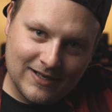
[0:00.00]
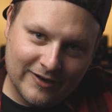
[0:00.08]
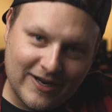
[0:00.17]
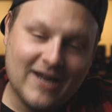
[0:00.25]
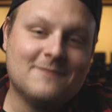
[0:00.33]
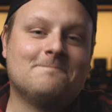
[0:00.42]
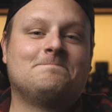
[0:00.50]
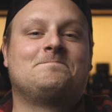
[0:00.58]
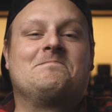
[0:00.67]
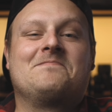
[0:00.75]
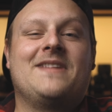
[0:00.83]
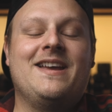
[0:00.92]
Okay,
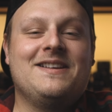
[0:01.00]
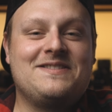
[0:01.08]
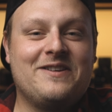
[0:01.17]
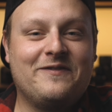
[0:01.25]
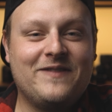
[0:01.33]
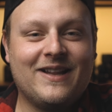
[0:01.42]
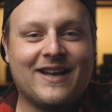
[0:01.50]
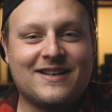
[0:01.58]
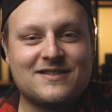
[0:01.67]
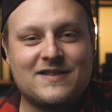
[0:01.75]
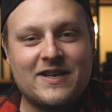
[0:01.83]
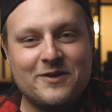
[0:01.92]
so I feel like I
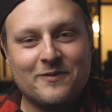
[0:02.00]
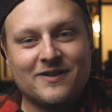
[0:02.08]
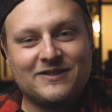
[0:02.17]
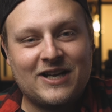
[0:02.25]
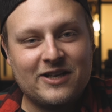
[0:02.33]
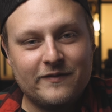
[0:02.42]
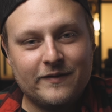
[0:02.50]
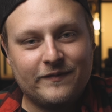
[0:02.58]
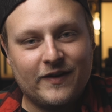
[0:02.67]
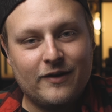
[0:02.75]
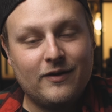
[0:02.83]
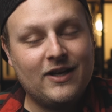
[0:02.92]
just hit you with a ton of
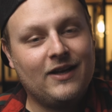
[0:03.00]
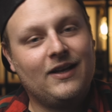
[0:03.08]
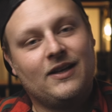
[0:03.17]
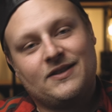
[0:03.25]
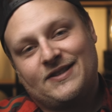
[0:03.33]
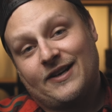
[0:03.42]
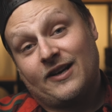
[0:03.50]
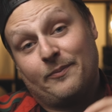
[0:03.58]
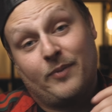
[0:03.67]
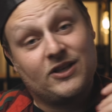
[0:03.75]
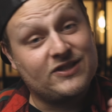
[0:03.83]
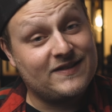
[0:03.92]
info and shared a
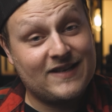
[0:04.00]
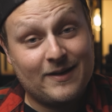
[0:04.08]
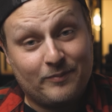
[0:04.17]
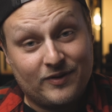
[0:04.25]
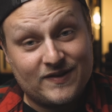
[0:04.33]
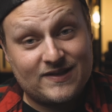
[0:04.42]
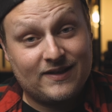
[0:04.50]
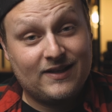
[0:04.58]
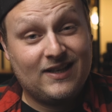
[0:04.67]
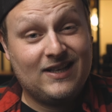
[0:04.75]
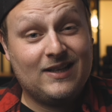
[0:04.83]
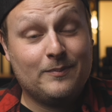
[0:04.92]
bunch of samples,
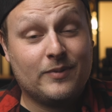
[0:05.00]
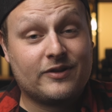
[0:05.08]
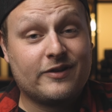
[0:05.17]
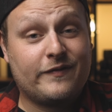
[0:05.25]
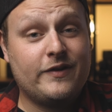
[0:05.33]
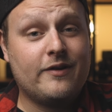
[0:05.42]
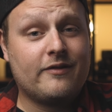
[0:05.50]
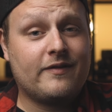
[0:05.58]
but there are a few